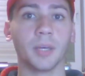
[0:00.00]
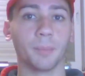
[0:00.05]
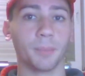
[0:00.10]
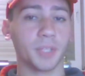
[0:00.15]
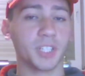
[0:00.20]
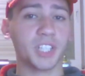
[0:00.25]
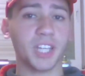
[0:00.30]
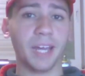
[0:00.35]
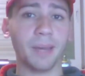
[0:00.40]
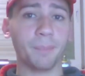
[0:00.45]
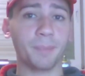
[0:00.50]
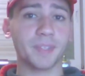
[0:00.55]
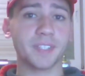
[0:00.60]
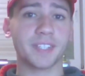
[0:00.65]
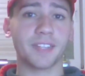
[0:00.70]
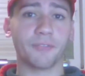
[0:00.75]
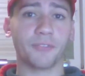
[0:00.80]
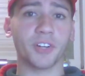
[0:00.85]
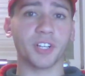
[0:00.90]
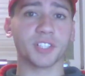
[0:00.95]
Machamp is
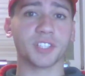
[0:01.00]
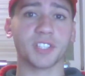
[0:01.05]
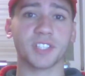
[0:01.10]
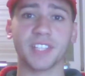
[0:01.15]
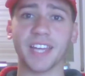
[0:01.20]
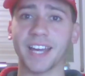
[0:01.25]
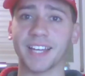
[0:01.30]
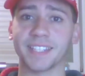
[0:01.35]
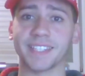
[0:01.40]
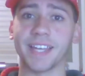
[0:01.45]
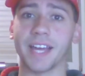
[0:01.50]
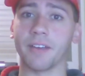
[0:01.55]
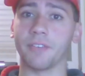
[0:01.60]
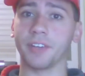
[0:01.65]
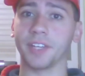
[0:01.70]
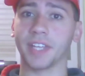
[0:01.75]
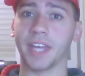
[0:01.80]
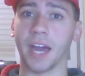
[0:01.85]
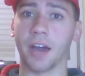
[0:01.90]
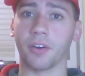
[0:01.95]
the first Dex Nav
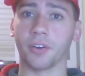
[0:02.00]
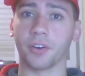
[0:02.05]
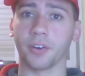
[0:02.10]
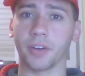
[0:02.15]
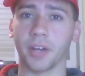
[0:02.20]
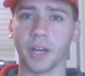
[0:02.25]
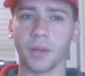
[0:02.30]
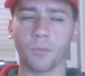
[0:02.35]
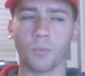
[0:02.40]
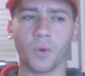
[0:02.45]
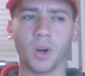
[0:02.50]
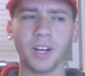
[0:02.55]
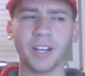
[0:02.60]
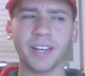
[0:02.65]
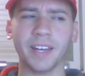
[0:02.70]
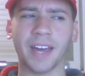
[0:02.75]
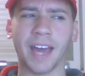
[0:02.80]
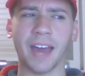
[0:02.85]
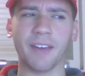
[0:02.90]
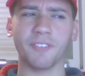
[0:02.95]
encounter, and one I
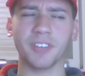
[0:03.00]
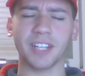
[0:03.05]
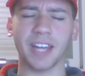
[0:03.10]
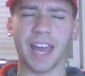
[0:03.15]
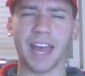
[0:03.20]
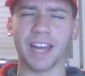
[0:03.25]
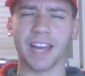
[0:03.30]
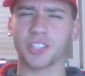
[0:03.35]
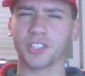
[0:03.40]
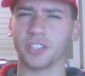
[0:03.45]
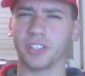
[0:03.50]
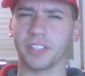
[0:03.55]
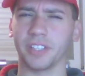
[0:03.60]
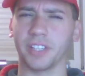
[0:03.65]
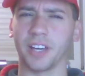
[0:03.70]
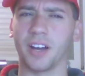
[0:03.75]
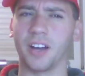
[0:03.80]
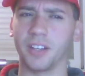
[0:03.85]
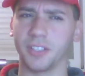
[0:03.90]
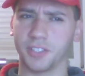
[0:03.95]
haven't actually
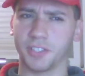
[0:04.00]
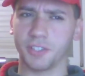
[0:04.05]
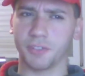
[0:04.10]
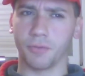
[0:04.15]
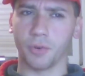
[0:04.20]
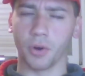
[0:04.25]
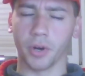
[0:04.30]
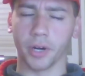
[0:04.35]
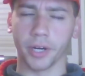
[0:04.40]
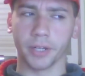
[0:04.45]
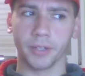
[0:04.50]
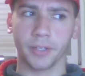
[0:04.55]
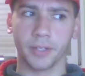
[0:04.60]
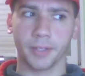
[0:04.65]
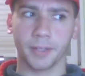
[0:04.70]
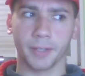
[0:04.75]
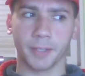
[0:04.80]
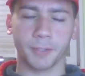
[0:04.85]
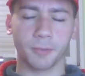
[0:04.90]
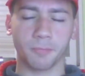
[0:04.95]
hunted for.
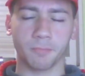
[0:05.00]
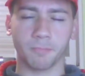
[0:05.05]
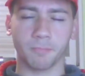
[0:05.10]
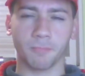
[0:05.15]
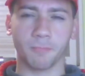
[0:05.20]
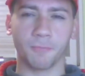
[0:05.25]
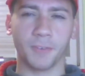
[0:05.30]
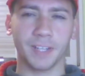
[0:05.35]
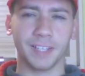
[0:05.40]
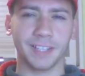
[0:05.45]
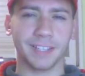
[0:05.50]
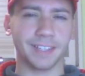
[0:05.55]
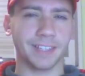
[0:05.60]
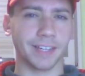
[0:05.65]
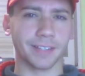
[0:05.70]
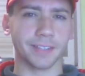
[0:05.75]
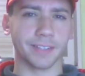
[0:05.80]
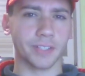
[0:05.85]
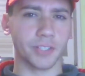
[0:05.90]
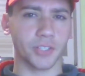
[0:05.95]
I don't really
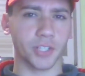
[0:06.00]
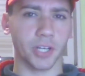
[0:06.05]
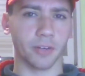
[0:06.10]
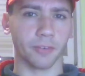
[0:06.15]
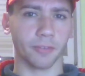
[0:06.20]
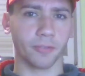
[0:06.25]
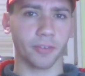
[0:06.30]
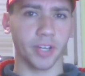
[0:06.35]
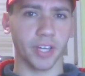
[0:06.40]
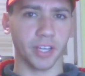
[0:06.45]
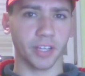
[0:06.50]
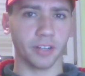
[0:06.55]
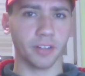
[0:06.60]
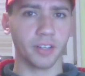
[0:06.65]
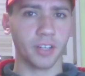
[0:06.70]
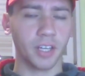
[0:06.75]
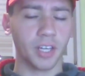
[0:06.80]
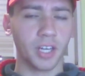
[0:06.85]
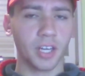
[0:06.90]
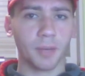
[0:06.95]
like this Shadow Green.
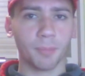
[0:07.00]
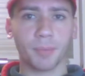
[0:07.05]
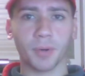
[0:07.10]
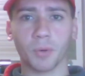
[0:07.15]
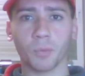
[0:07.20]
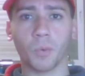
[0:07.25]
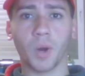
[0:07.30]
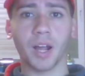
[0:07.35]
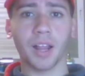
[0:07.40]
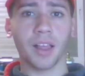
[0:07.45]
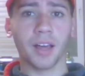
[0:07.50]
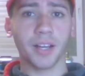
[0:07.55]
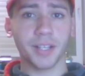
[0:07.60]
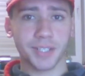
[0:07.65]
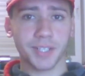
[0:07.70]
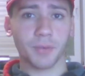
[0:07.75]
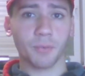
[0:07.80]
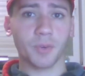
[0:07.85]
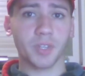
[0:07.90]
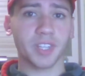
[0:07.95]
But while
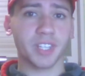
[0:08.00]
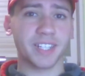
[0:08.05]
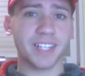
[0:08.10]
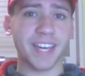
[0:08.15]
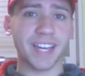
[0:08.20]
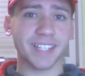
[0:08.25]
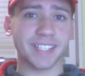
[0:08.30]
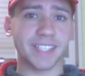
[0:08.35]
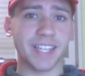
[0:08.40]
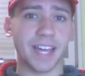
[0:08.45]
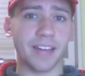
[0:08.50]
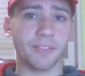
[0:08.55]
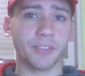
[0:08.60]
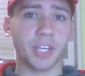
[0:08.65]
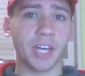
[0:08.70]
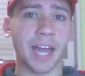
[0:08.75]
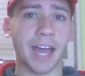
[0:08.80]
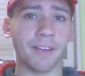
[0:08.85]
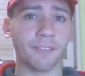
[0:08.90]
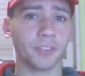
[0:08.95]
hunting with the Dex Nav,
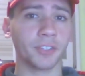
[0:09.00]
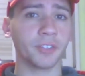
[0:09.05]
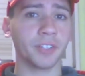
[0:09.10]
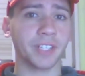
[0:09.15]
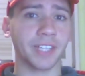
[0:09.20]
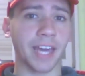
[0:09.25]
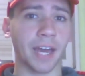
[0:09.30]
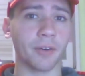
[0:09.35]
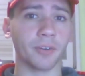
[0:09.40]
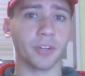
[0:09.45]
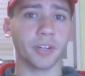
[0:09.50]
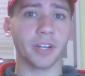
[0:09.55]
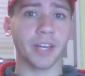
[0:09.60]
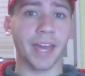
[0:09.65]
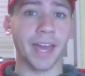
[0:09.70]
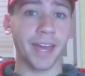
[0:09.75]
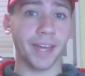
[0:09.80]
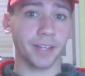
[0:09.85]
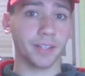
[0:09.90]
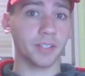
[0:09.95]
you have to encounter
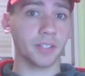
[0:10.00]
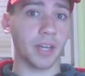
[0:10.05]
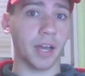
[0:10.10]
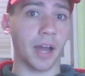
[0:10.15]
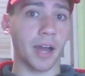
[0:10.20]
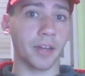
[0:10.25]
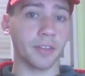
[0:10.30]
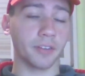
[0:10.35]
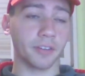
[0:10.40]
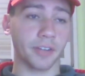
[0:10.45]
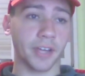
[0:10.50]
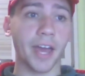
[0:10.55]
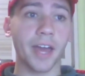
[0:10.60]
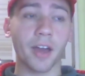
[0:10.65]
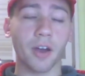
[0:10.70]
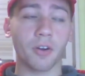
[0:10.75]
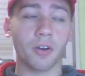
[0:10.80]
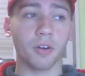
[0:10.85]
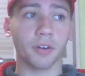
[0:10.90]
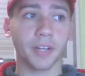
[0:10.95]
and either
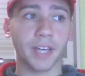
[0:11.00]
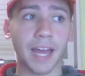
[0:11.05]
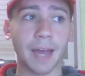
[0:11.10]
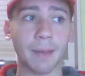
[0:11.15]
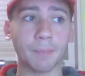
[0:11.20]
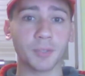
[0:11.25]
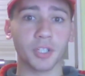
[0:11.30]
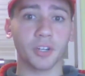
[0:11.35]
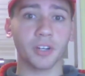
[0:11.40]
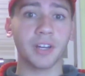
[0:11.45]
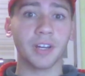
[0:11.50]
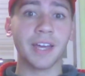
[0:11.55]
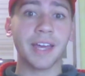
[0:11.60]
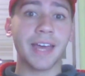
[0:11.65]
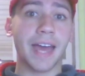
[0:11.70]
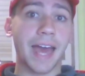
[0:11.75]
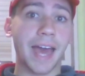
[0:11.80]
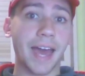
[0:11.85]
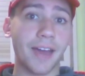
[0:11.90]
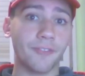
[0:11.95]
KO or capture
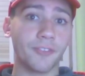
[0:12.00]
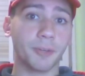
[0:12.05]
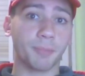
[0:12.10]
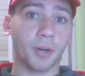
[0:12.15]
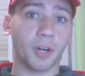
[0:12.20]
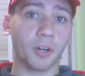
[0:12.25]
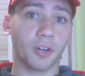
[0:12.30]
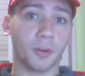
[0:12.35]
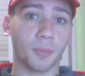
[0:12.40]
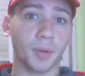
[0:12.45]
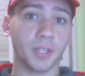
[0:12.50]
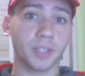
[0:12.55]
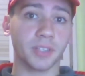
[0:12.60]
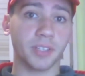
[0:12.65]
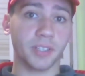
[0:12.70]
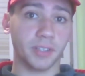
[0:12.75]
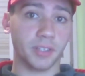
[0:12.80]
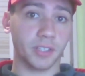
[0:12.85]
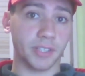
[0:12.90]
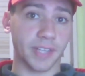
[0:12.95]
every Pokemon
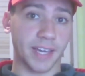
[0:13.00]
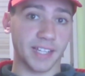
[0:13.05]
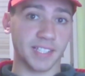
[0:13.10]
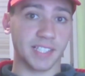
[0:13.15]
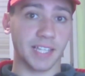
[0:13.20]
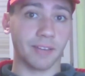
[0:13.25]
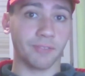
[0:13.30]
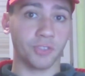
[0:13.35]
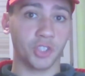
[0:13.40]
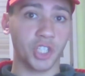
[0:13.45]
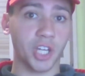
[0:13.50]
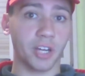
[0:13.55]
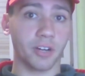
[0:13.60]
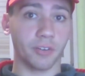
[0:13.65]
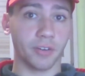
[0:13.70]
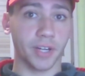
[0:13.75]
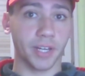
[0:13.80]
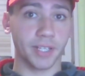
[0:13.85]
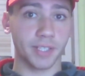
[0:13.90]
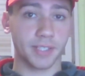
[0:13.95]
that the Dex Nav
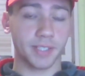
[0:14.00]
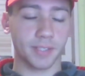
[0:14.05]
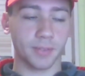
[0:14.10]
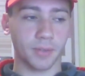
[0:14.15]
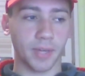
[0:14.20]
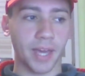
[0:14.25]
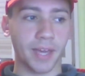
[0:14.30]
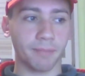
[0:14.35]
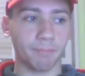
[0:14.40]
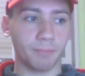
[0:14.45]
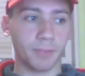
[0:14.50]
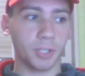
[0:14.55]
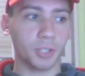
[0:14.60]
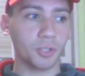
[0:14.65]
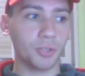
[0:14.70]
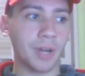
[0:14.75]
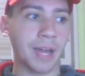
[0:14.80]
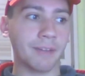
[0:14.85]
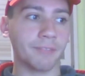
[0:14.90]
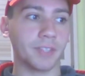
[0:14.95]
generates, and they
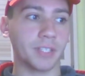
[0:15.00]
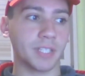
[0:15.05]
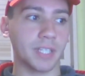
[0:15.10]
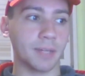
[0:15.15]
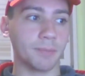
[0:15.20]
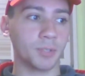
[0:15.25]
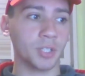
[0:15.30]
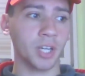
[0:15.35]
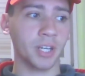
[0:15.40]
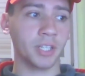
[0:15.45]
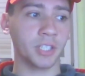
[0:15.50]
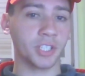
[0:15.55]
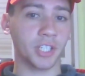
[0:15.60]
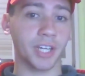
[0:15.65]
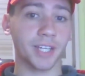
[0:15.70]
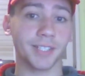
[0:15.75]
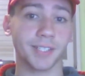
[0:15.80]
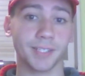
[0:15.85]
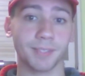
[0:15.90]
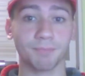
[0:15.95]
do have the same shiny
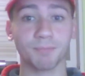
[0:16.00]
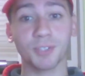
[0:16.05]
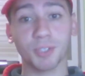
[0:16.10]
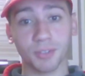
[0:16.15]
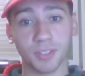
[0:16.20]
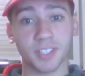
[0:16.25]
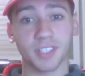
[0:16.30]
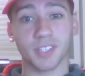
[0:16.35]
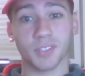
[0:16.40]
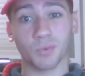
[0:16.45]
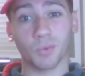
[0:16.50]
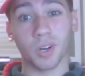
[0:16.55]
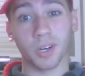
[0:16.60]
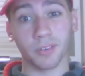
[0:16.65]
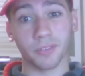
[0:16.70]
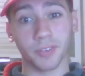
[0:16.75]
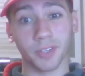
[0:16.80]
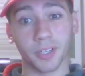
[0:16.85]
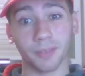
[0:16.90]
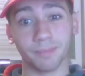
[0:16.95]
chance, so this is one
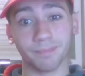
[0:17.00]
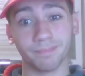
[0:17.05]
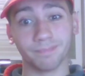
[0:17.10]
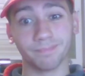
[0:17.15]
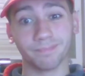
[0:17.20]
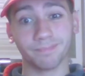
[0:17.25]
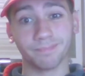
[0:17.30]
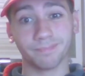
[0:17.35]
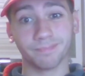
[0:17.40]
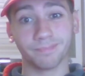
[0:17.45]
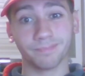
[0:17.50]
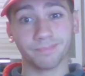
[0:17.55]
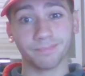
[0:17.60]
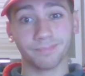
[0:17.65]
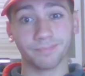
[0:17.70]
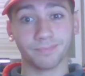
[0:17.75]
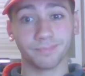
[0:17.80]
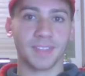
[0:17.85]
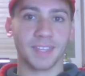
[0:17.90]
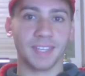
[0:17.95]
of them.
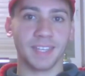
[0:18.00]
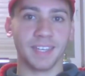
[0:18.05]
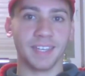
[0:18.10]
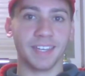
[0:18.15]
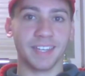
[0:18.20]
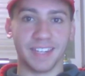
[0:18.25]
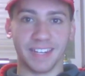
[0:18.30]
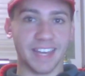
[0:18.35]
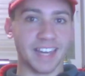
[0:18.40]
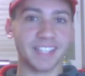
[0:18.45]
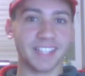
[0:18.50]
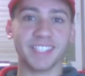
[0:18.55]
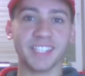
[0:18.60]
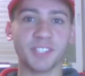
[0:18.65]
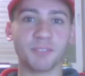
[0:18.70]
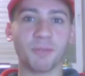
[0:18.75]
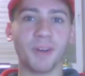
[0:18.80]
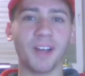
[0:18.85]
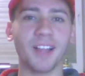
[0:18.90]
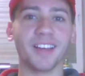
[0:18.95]
Next
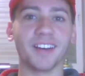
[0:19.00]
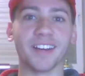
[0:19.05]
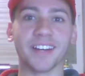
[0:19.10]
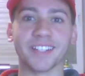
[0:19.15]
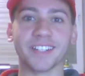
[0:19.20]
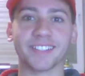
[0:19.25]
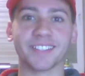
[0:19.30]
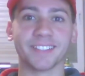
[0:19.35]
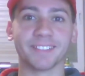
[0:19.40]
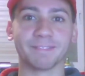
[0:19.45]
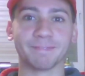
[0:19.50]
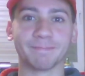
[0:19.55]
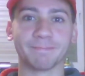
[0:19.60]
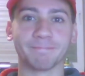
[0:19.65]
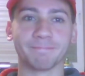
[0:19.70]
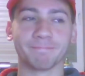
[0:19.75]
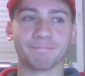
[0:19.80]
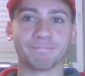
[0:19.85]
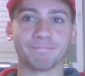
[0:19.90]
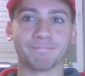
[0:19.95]
is Swalot.
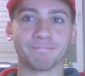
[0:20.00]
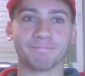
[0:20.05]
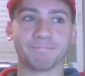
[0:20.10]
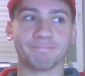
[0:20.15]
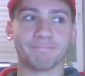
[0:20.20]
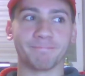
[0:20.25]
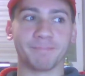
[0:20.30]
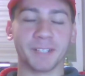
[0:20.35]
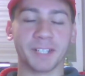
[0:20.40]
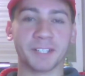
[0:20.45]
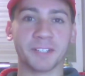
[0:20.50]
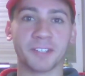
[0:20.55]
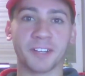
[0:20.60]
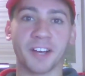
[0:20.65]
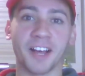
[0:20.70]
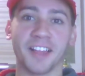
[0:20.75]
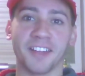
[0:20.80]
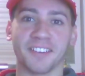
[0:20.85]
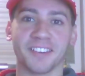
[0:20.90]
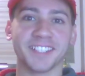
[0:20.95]
Pretty cool
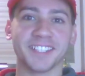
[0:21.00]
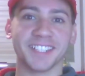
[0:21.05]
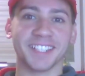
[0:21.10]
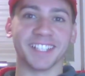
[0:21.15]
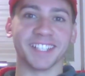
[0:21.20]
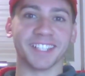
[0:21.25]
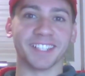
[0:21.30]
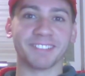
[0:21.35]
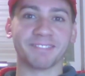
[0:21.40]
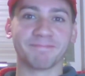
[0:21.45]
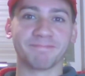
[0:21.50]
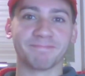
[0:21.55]
color, isn't it?